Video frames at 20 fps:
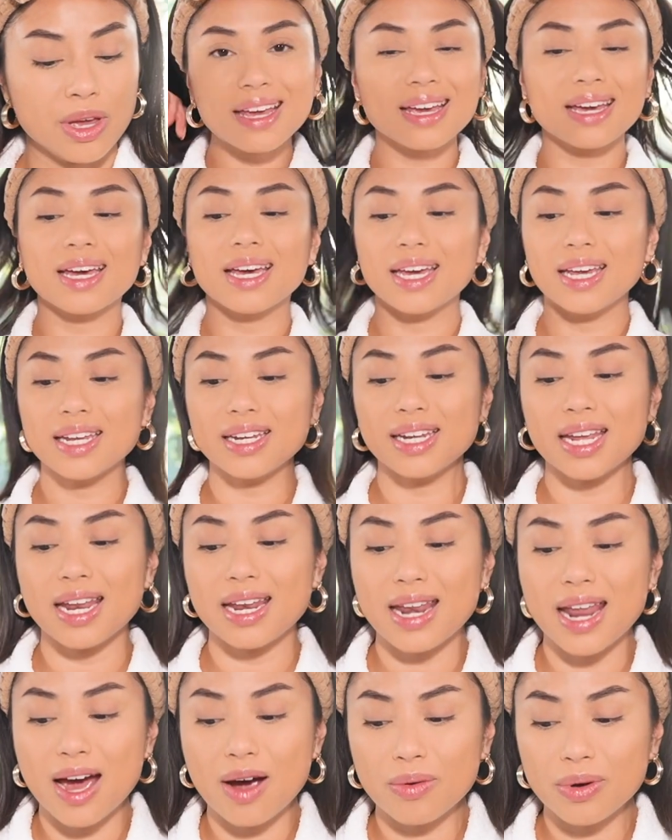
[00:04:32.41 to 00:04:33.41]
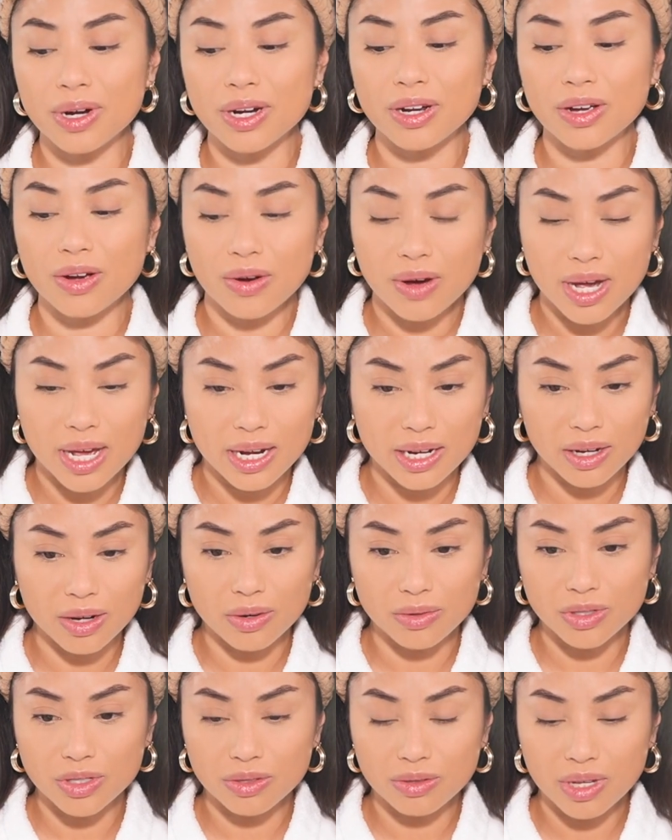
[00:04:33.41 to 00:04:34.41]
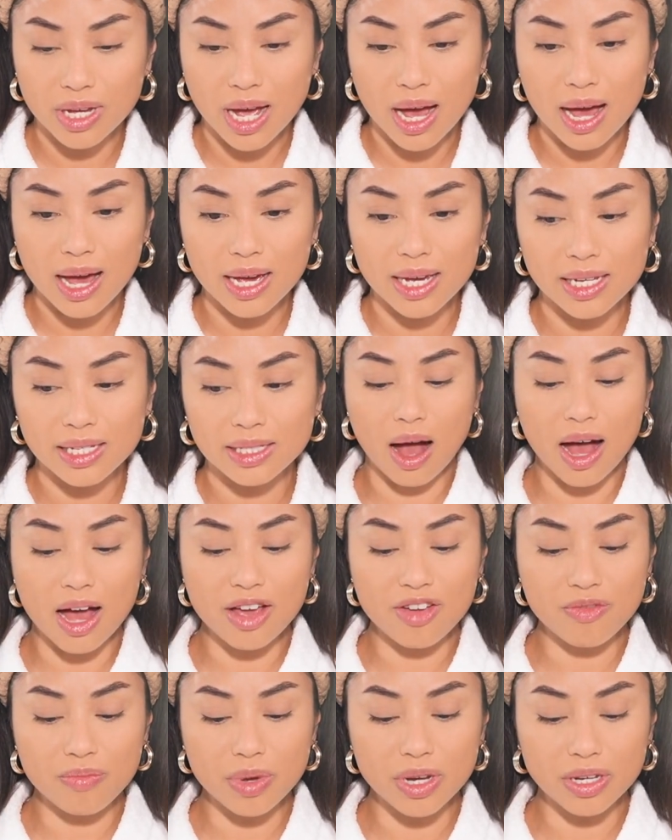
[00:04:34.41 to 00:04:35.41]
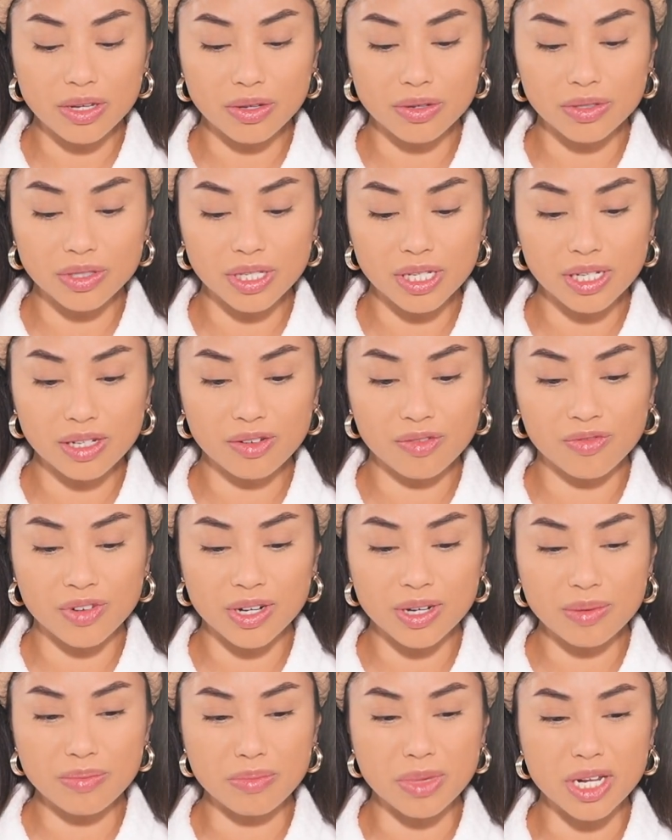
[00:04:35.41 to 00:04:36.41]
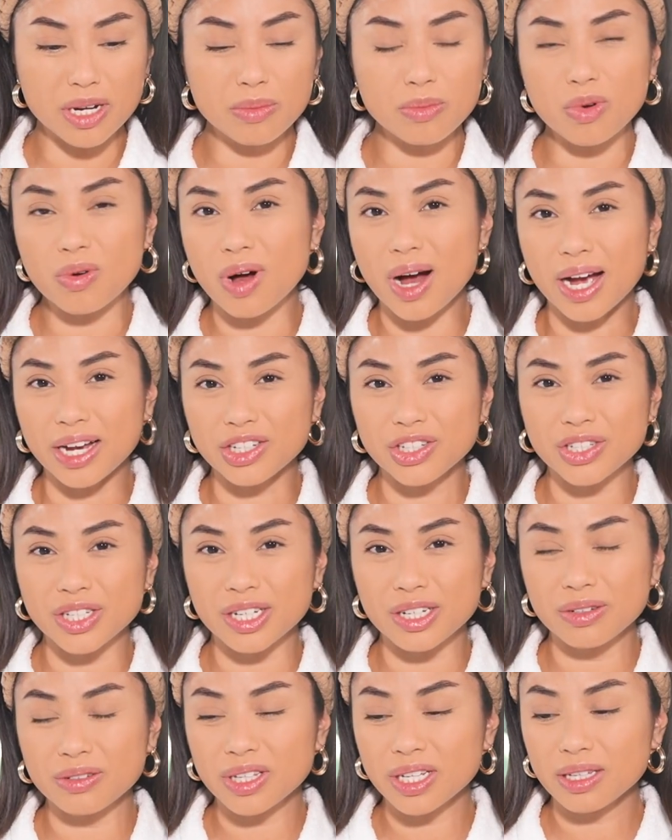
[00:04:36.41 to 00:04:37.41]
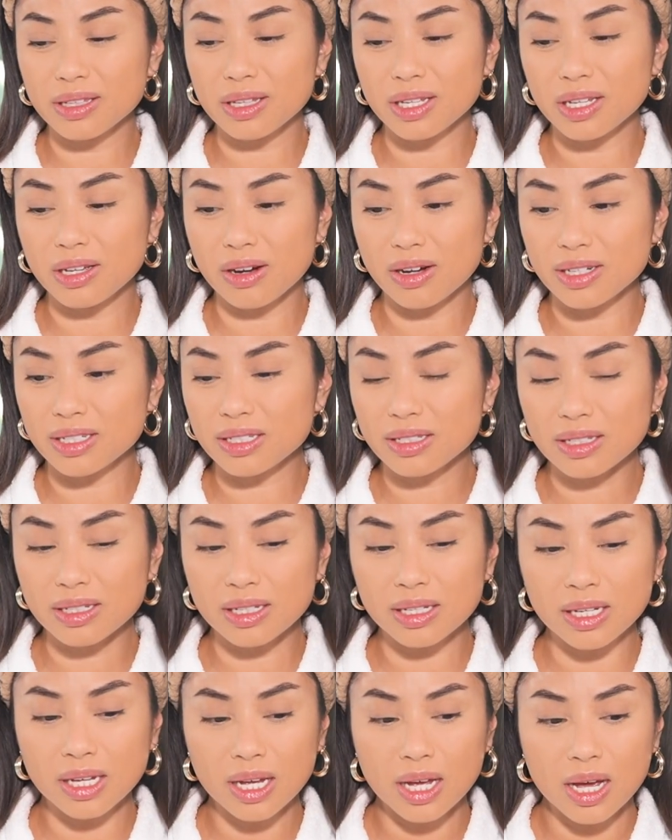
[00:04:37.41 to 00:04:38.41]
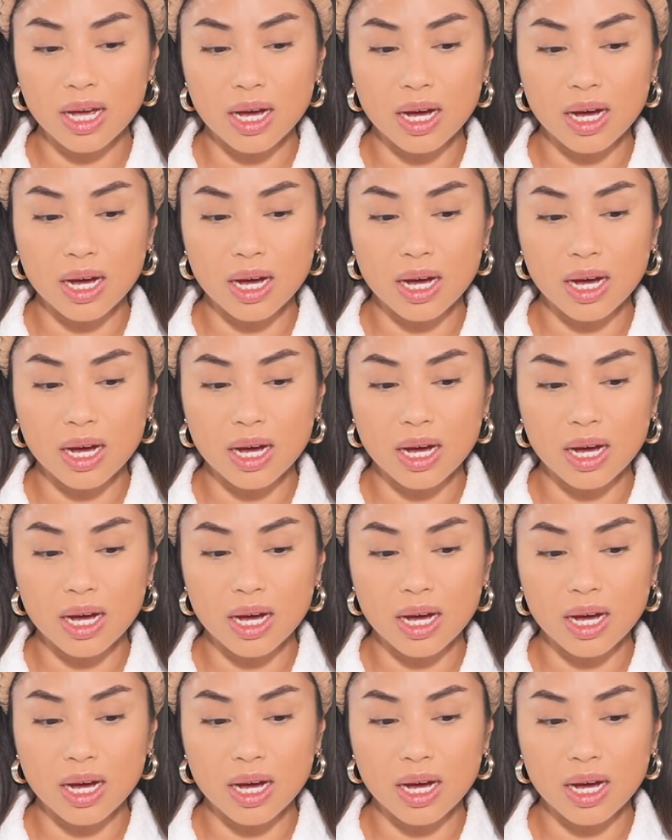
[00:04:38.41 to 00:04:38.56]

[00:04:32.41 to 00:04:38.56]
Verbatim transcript: And now we're gonna go ahead and go to the eyes. I've been using very minimal eyeshadow lately, honestly.